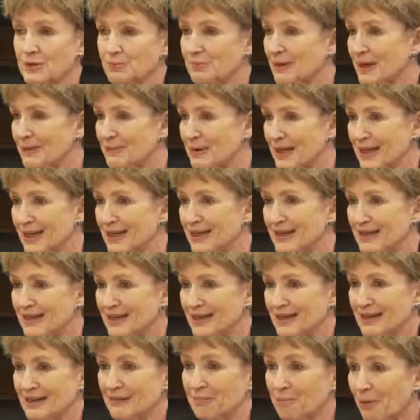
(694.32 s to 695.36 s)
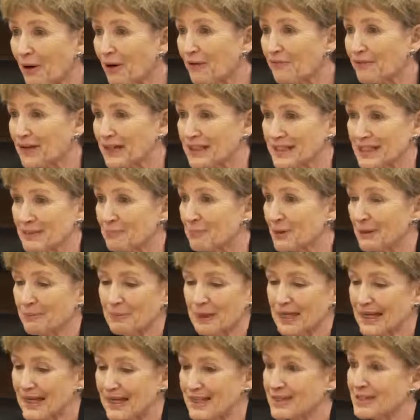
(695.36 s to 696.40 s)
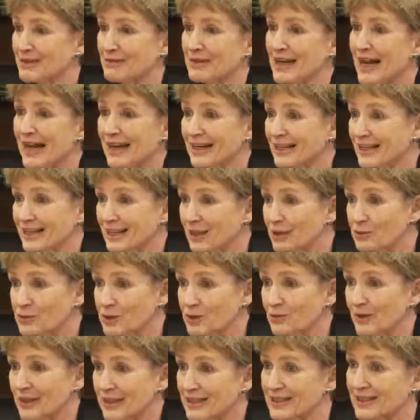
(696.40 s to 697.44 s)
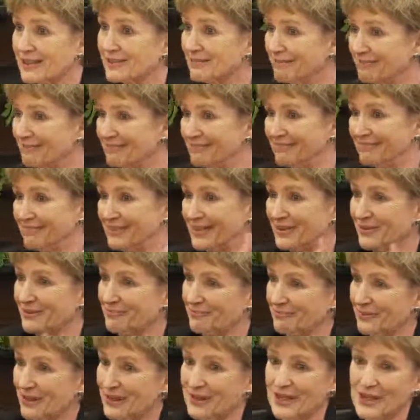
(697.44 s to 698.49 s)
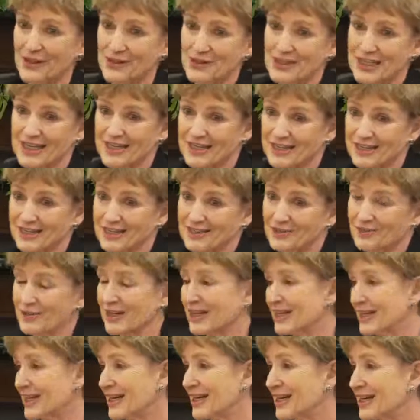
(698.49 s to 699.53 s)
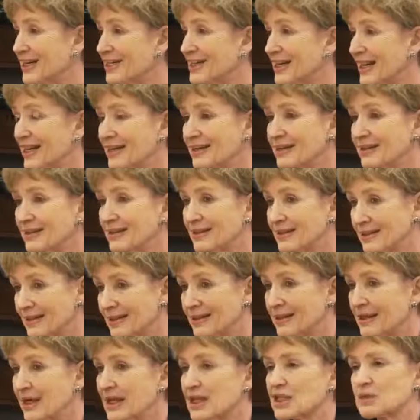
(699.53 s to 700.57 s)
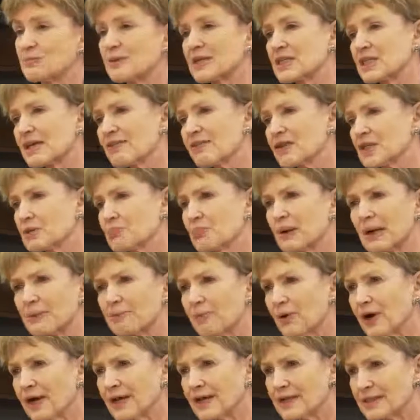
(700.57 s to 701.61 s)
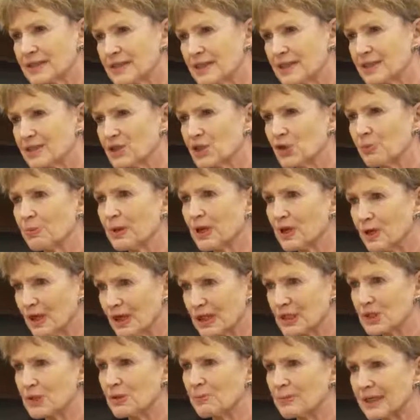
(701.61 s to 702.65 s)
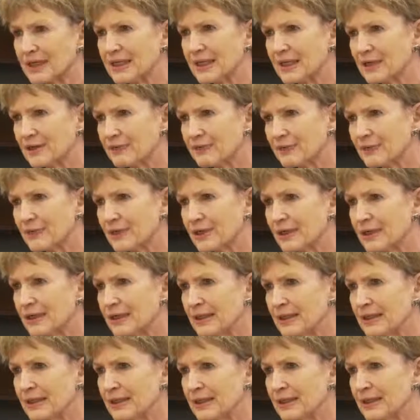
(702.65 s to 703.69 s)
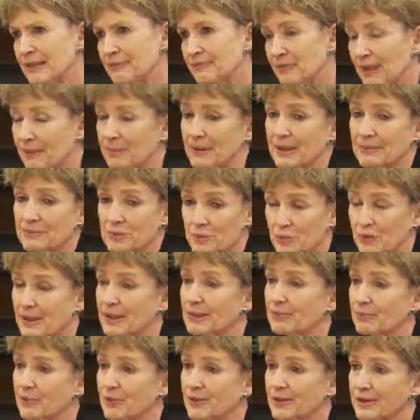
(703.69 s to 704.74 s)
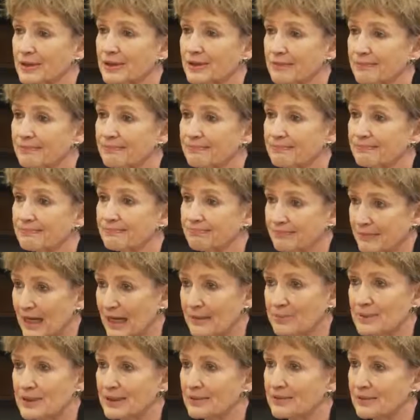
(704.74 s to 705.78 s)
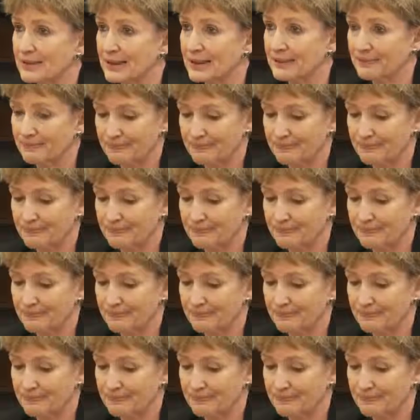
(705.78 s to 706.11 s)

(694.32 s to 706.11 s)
may be perfect simply because they're not close to us. They're on the other side of the country, and they need that, especially if it's big products that shipping costs are a big deal for. That becomes really important. Absolutely.